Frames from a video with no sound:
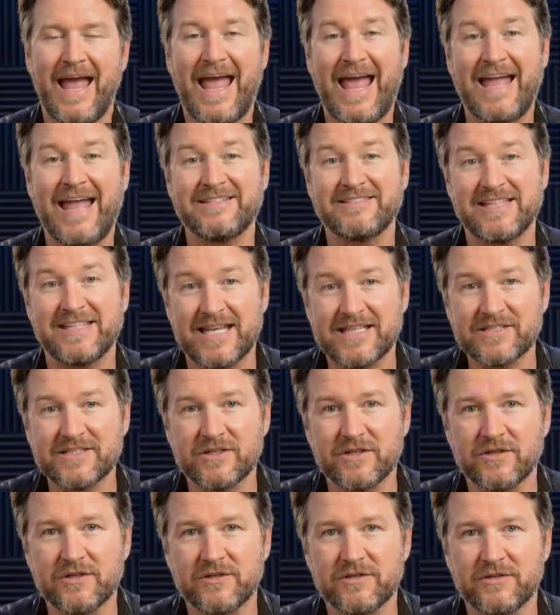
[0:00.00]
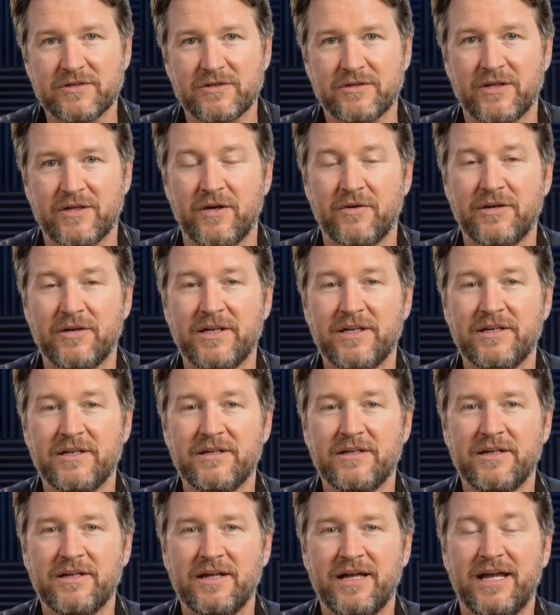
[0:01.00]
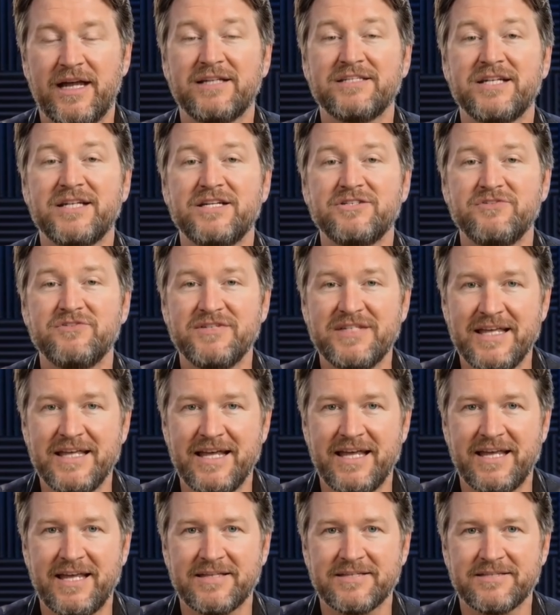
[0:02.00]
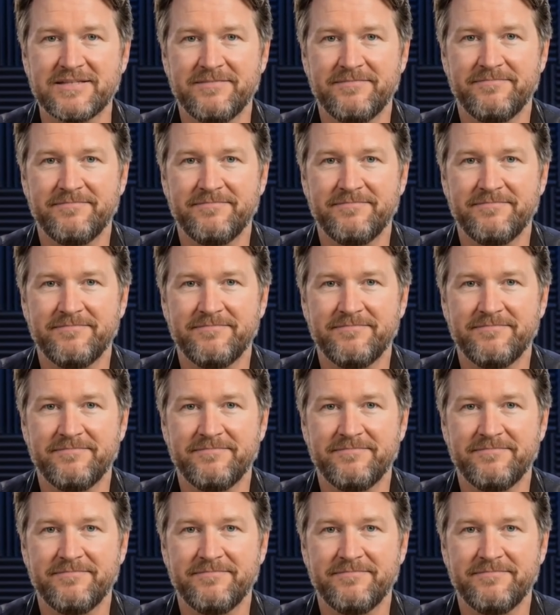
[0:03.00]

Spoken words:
Add texture, clarity, and a touch of dehaze.